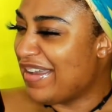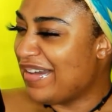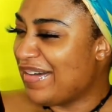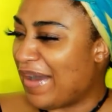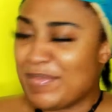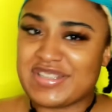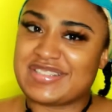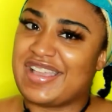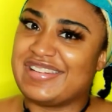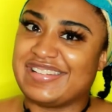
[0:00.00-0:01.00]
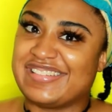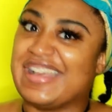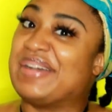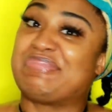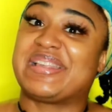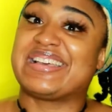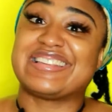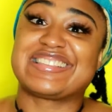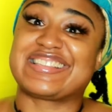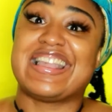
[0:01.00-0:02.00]
I'm excited
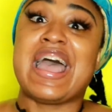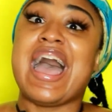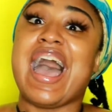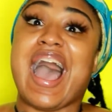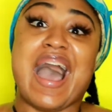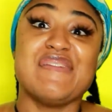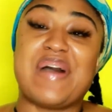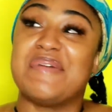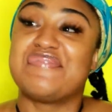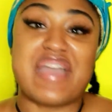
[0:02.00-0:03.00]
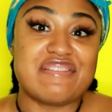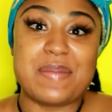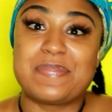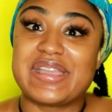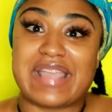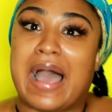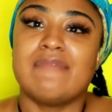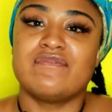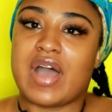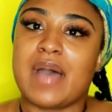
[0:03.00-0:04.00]
because
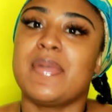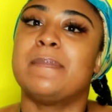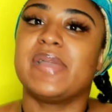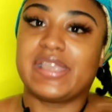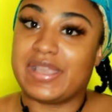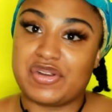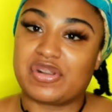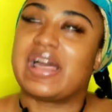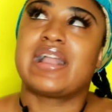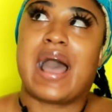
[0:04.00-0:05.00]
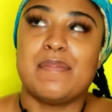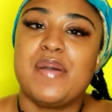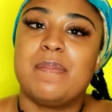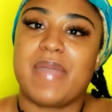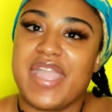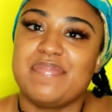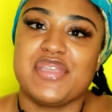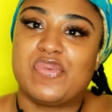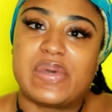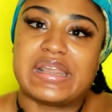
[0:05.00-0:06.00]
I'm a beginner. Like, I'm a
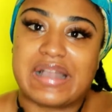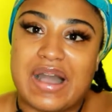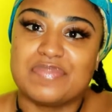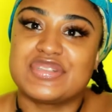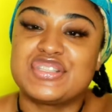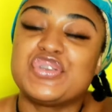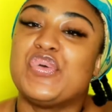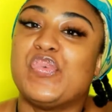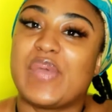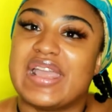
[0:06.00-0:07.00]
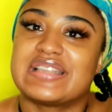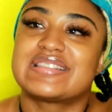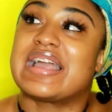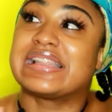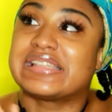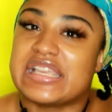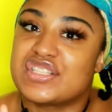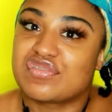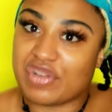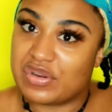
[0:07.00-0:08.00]
baby when it comes to wigs, like
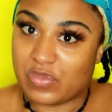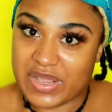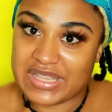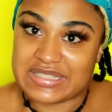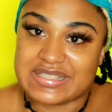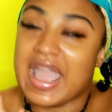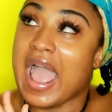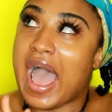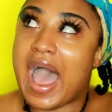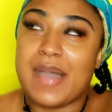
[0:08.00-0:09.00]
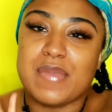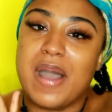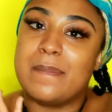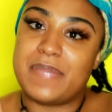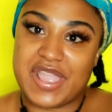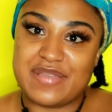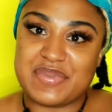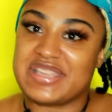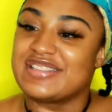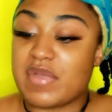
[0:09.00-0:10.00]
lace front wigs. I'm a
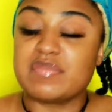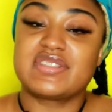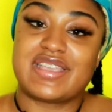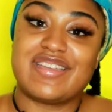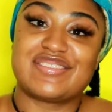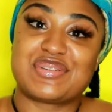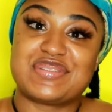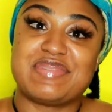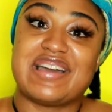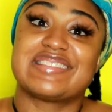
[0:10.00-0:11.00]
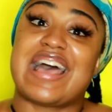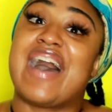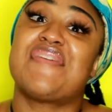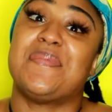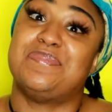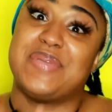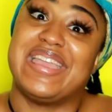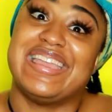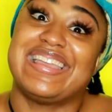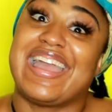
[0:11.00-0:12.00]
baby. I'm scared though, to be honest. I have a
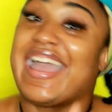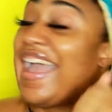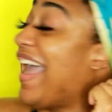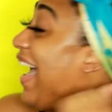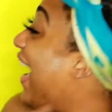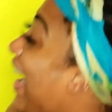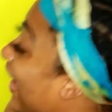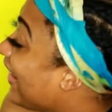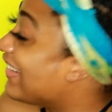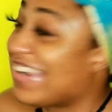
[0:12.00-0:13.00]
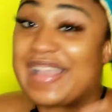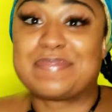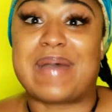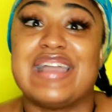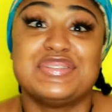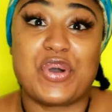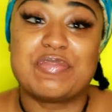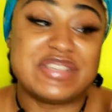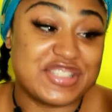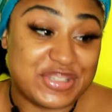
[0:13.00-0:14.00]
big head. Like, my dome
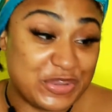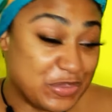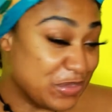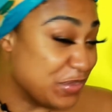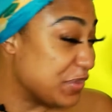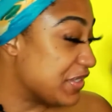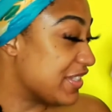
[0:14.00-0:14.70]
is huge.